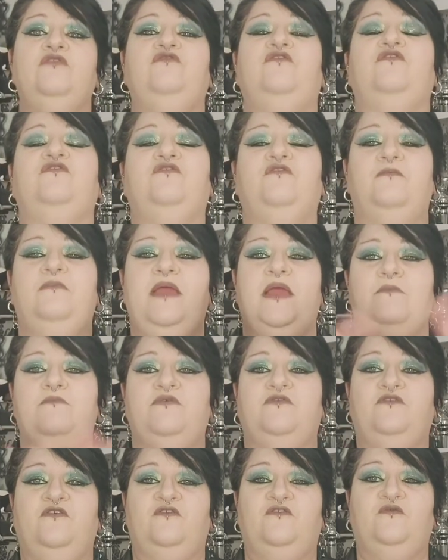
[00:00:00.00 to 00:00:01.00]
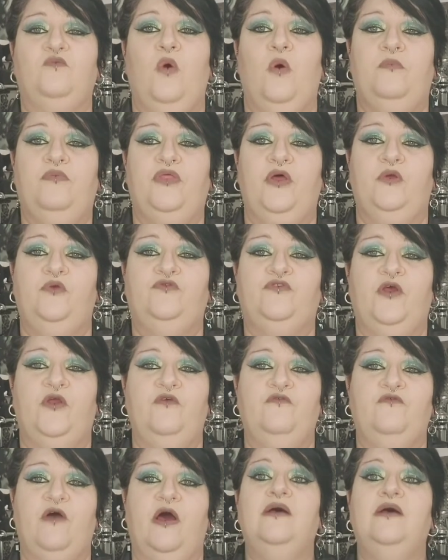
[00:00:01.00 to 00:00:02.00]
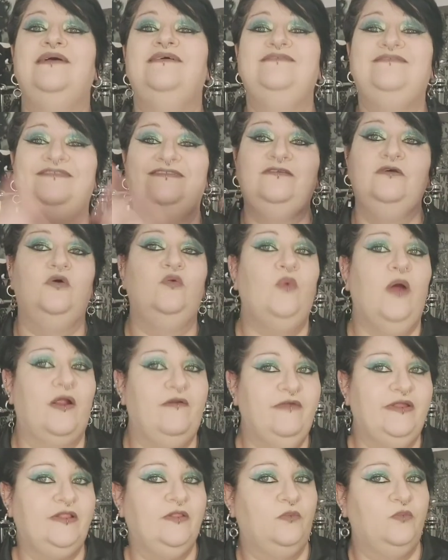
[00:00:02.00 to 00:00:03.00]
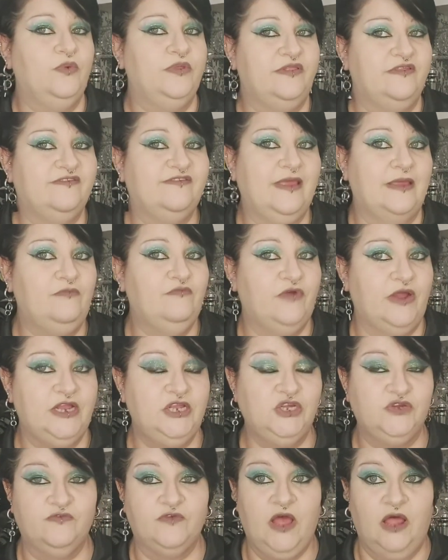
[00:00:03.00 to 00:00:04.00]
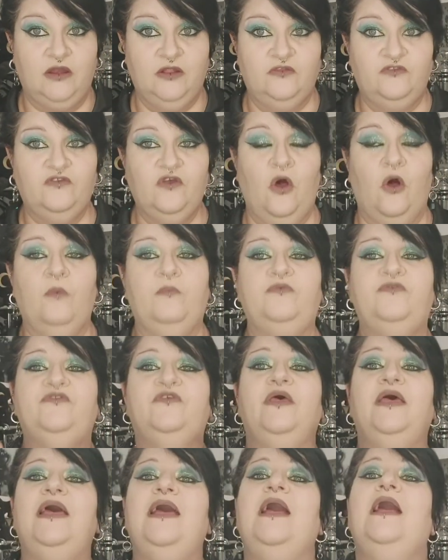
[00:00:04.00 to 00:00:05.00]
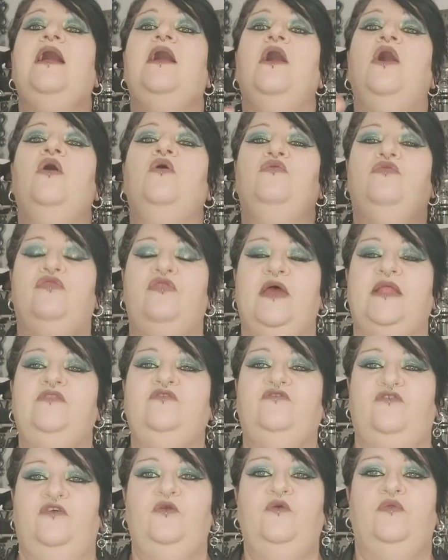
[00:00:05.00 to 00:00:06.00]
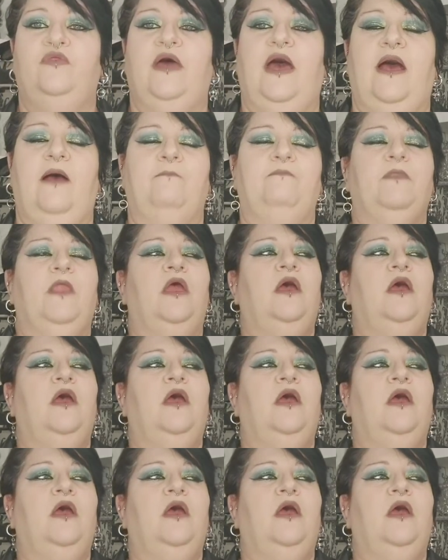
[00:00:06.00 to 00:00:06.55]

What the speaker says: just to be able to swap those over, still wearing them with the same range of colour tops, then do that.